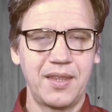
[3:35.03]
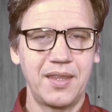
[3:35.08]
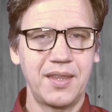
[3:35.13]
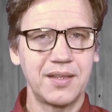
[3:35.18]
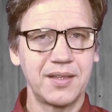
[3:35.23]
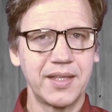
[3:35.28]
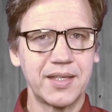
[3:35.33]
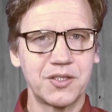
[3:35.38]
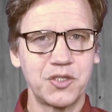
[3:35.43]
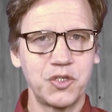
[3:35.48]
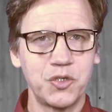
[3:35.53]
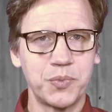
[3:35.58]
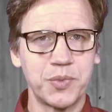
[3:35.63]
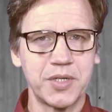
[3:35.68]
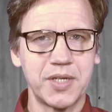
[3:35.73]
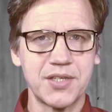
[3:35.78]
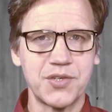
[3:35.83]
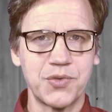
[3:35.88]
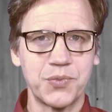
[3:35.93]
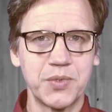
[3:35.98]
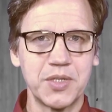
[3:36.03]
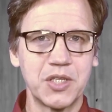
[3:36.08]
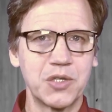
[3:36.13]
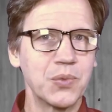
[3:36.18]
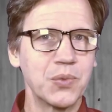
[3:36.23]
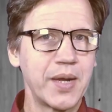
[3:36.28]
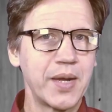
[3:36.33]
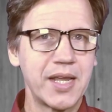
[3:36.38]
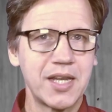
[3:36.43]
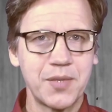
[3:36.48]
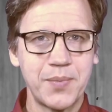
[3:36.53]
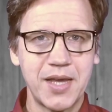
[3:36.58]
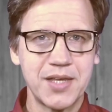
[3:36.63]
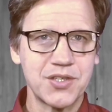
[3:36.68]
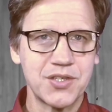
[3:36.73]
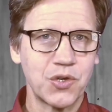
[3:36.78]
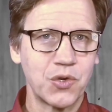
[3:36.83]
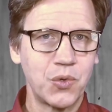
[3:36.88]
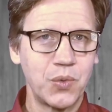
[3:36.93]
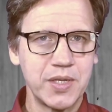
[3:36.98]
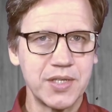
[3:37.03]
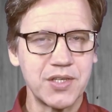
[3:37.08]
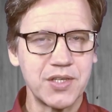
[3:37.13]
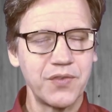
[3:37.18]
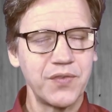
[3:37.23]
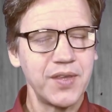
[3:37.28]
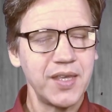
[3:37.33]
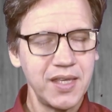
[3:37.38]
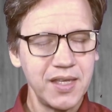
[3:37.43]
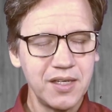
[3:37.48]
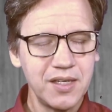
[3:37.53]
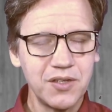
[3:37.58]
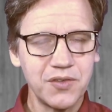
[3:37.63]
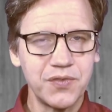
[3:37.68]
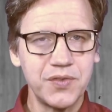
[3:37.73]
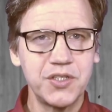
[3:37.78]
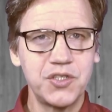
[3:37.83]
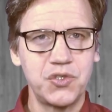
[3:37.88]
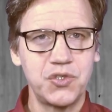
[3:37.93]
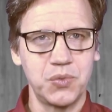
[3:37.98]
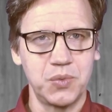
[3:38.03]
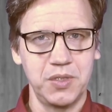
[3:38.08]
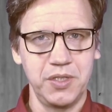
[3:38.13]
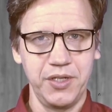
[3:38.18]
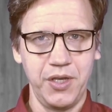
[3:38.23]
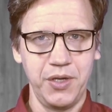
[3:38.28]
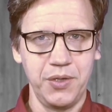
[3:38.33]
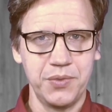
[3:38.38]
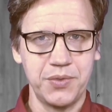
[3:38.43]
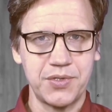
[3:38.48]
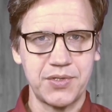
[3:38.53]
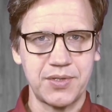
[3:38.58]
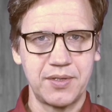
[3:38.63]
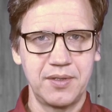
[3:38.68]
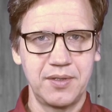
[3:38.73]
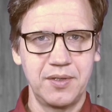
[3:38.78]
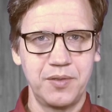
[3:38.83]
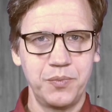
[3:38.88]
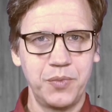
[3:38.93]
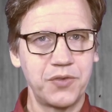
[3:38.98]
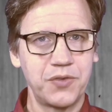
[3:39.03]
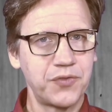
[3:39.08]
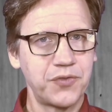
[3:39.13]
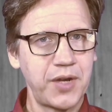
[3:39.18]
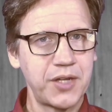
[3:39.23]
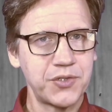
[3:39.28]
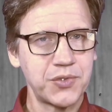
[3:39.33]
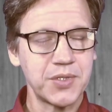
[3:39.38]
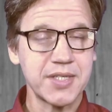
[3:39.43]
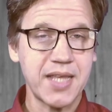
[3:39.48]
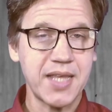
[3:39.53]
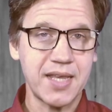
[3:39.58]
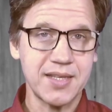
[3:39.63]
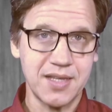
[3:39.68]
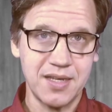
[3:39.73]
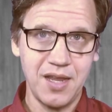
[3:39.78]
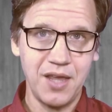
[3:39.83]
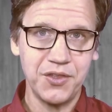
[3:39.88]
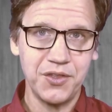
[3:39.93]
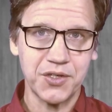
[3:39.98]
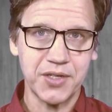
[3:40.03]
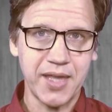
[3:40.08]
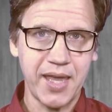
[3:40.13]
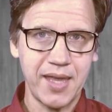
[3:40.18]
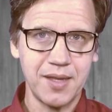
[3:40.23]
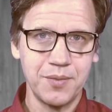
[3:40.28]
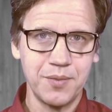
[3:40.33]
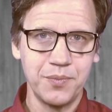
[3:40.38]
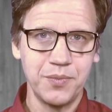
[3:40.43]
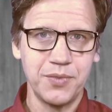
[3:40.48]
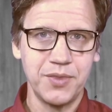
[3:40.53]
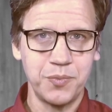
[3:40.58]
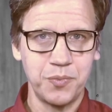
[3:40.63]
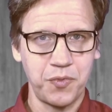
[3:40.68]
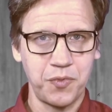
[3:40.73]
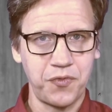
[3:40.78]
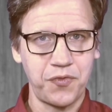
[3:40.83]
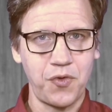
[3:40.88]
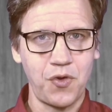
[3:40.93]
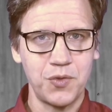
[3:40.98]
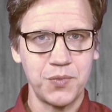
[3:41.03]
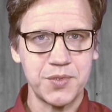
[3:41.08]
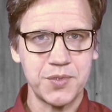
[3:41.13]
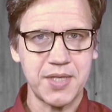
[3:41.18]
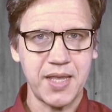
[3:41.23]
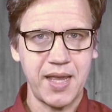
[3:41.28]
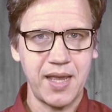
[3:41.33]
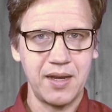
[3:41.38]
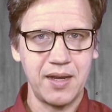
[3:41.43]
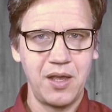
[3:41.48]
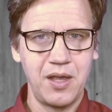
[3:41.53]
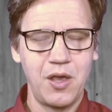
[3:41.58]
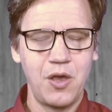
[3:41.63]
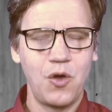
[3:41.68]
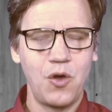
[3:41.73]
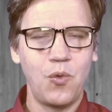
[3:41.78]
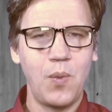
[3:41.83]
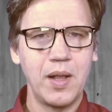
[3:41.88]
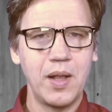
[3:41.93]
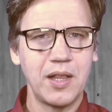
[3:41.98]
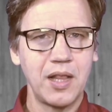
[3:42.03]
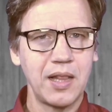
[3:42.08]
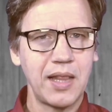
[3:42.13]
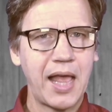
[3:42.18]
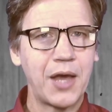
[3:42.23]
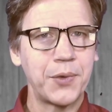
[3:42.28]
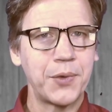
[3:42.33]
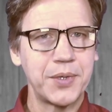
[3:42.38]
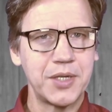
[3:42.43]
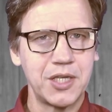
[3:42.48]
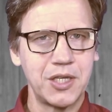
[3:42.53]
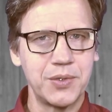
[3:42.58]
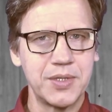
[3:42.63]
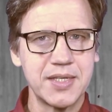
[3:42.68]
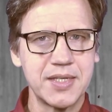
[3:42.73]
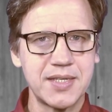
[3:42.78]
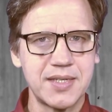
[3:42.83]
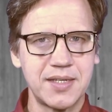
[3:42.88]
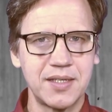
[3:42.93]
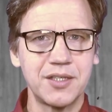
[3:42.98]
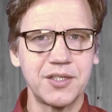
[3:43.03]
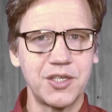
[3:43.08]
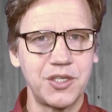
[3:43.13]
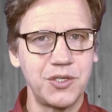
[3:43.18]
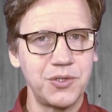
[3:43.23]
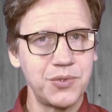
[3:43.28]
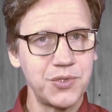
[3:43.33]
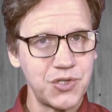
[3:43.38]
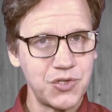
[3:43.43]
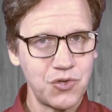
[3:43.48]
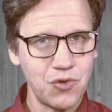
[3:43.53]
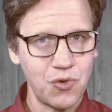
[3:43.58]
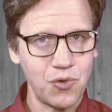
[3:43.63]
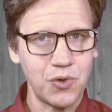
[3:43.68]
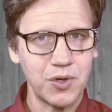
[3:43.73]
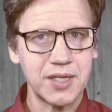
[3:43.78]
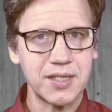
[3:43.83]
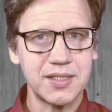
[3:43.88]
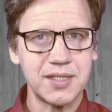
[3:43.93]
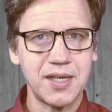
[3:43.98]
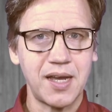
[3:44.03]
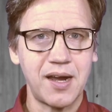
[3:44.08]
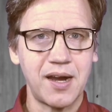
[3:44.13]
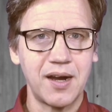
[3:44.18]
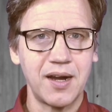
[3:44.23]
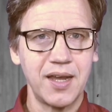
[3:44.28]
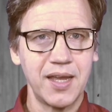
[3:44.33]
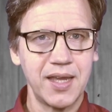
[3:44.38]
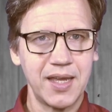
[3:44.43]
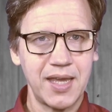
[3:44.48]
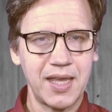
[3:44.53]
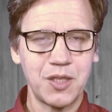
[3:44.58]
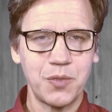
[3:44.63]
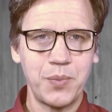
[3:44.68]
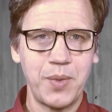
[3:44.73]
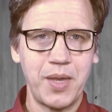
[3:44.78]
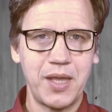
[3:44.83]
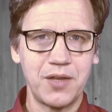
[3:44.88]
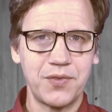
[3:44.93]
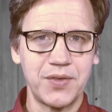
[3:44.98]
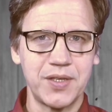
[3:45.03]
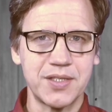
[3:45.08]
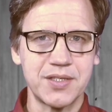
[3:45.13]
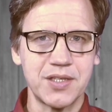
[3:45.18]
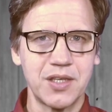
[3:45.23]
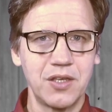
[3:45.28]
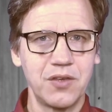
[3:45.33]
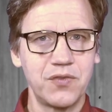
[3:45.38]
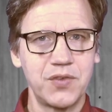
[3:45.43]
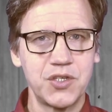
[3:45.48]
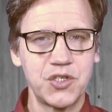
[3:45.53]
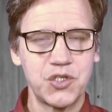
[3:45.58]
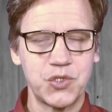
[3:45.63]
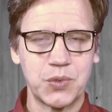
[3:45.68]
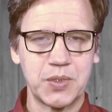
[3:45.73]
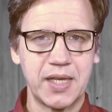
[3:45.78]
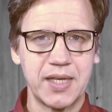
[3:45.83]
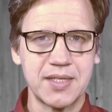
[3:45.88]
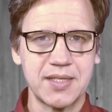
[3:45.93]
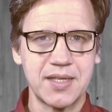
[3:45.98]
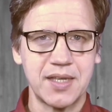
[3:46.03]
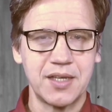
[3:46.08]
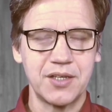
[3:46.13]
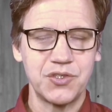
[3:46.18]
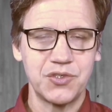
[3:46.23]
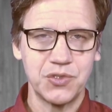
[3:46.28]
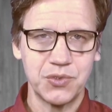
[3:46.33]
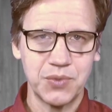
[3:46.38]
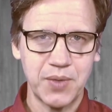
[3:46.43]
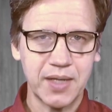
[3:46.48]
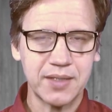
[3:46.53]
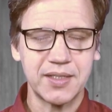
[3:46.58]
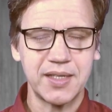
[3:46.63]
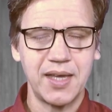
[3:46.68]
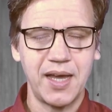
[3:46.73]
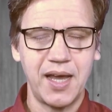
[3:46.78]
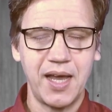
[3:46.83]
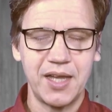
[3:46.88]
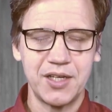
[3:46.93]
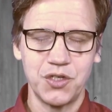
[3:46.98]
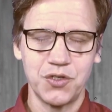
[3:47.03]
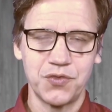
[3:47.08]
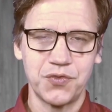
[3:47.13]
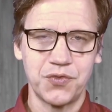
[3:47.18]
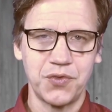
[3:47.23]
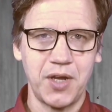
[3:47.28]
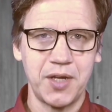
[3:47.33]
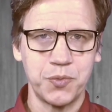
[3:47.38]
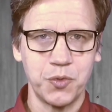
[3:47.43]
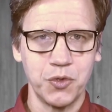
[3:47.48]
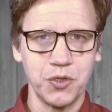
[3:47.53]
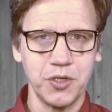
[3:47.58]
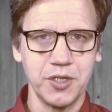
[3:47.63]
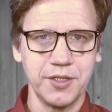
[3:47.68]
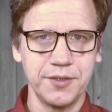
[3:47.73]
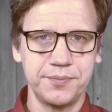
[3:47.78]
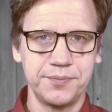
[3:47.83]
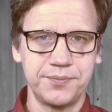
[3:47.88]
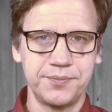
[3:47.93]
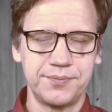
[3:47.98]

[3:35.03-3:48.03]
The LickLooper doesn't really randomize a quiz of individual notes, but fretDrills has another game that performs that while allowing you to still use your guitar and get the benefits of visualizing directly on your fretboard.